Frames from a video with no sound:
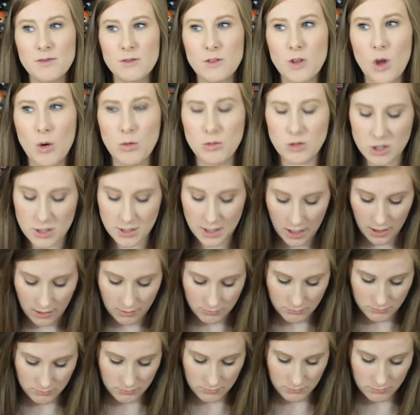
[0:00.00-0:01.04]
No, just kidding.
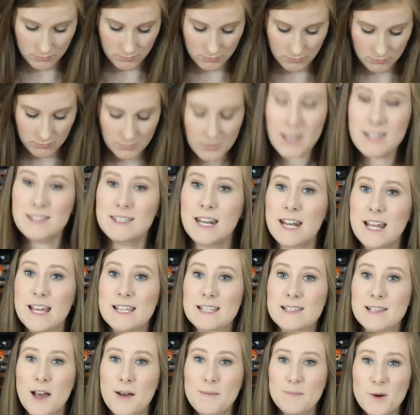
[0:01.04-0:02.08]
Yes, it
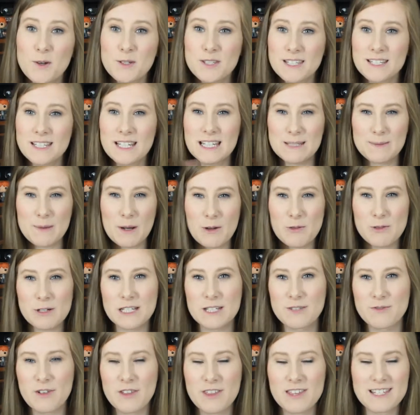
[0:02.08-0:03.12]
is. Most anticipated
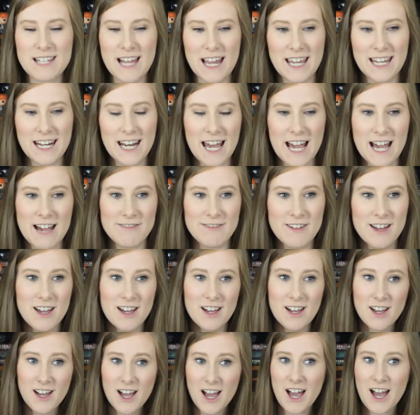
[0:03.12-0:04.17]
release for the second half.
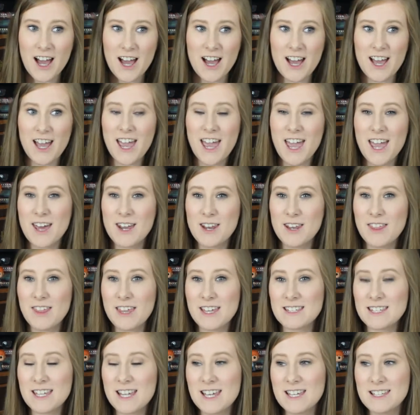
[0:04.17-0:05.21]
And
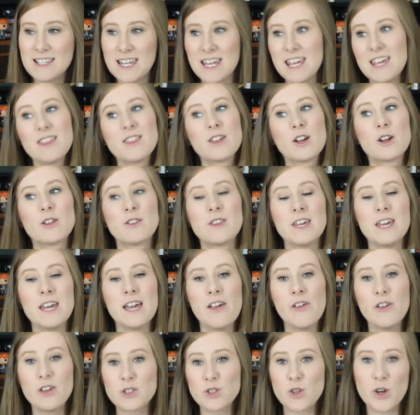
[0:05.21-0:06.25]
this is either the
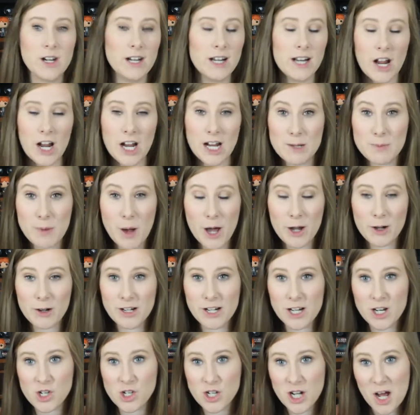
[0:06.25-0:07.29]
illustrated Harry Potter
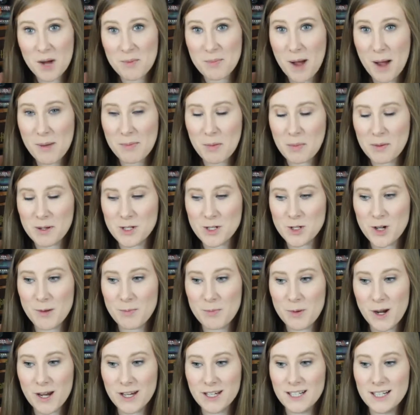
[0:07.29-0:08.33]
edition, I'll pop a picture
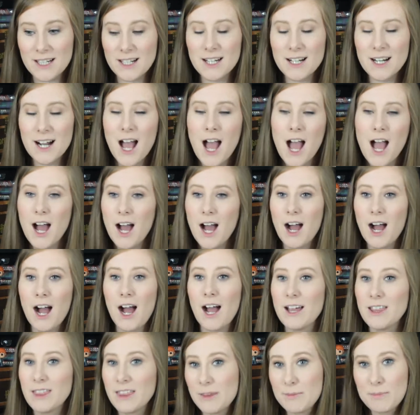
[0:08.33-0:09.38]
up right here.
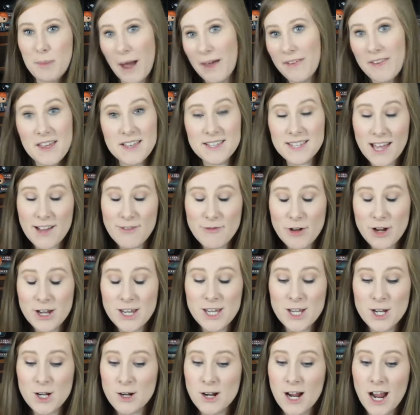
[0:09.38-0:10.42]
I buy these every
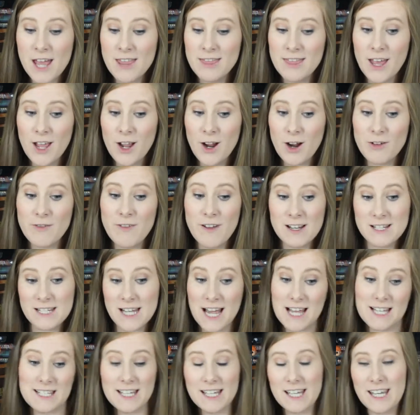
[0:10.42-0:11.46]
year and they are
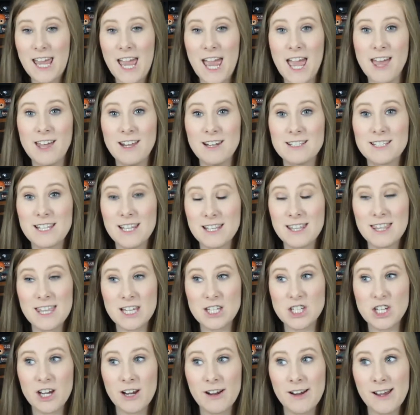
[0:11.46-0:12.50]
fantastic, and
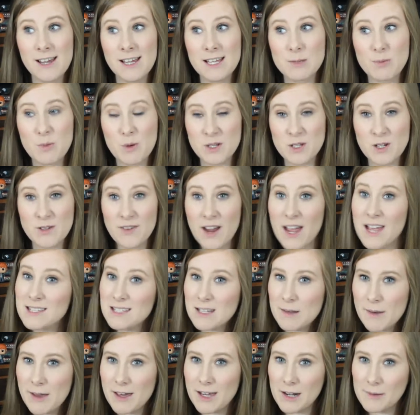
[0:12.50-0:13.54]
this year is Prisoner of
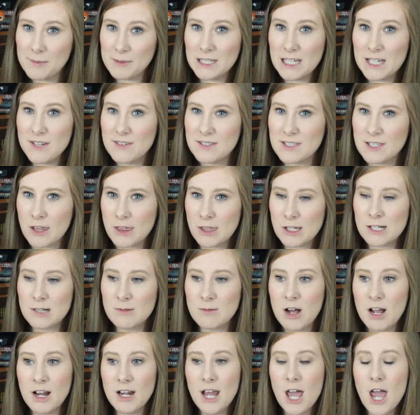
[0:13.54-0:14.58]
Azkaban, I believe, it's the third
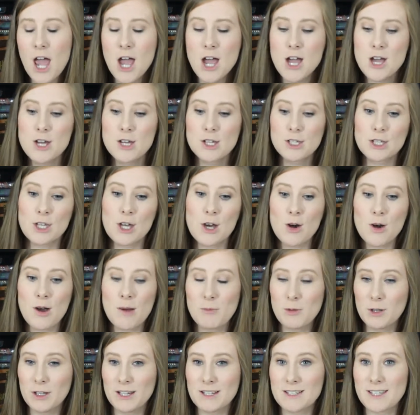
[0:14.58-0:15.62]
one. So
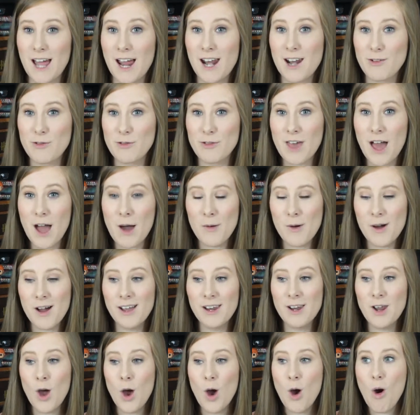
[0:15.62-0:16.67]
I'm really excited for that
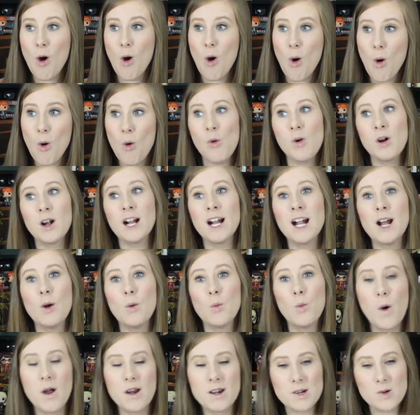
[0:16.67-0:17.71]
one. Or
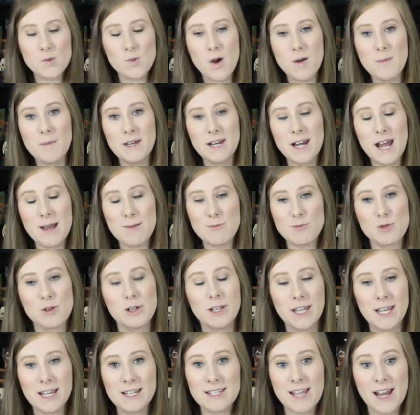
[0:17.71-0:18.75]
Wonder Woman. I'm
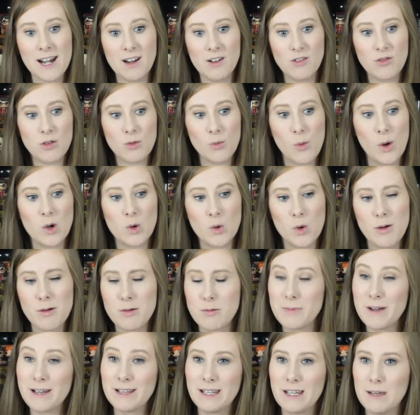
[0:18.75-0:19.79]
really excited for Wonder
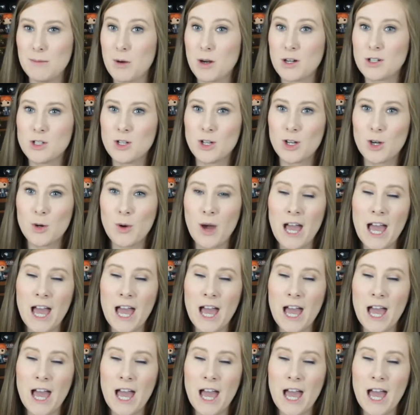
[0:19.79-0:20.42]
Woman by Leigh Bardugo.